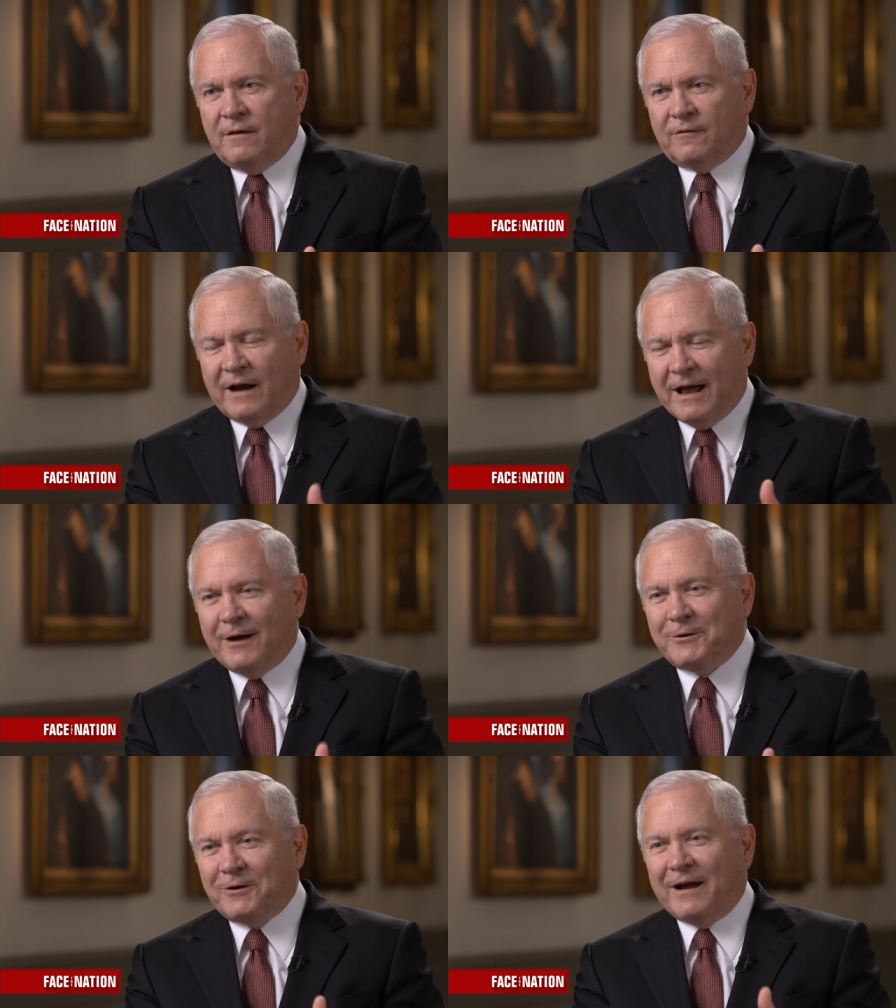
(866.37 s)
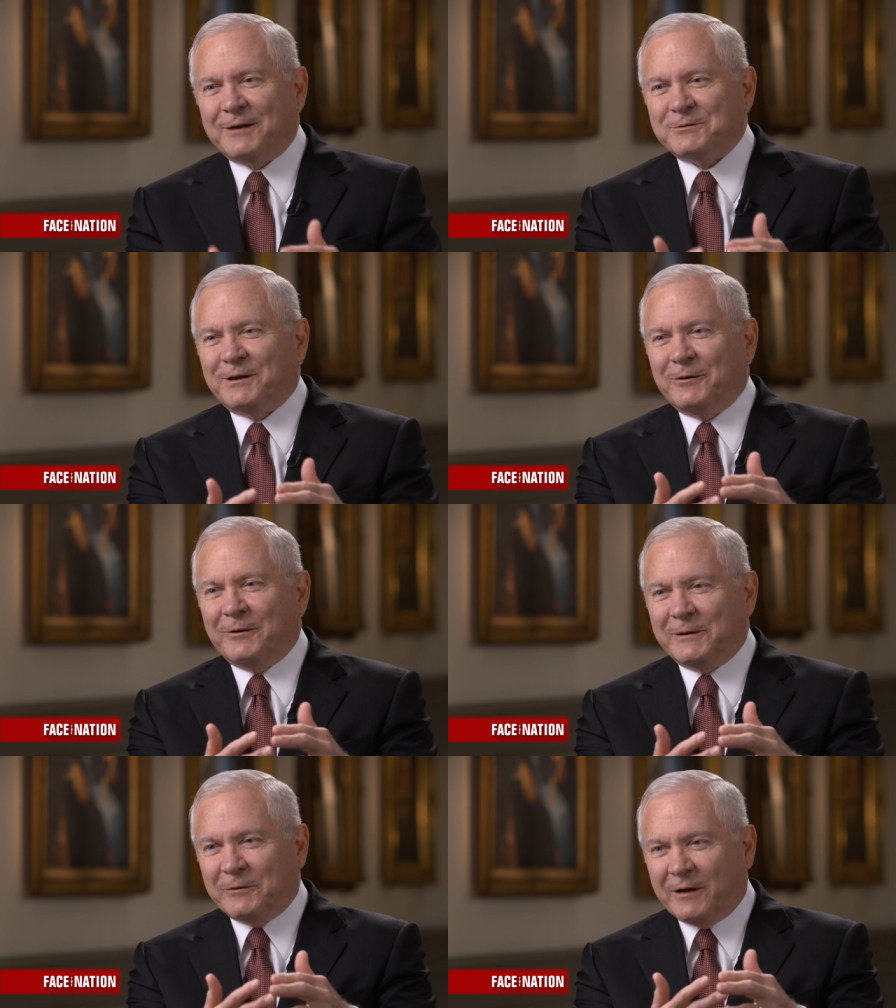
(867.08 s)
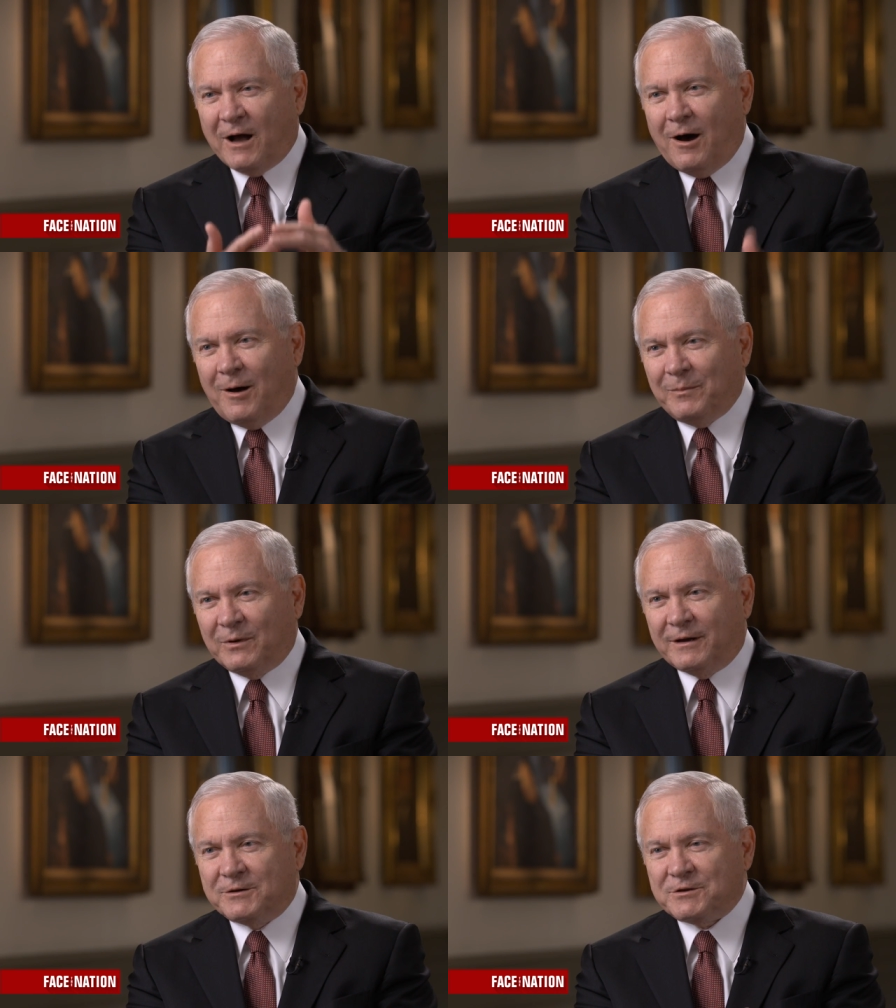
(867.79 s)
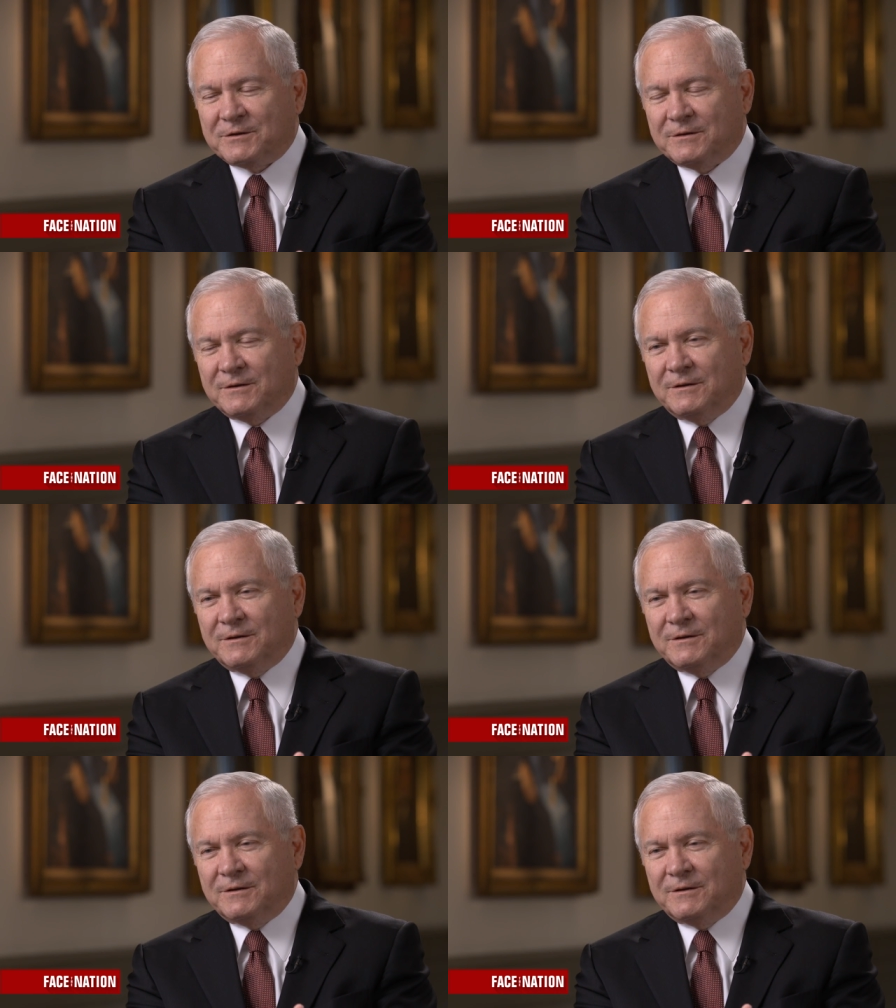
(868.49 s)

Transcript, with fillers: for how you're actually going to accomplish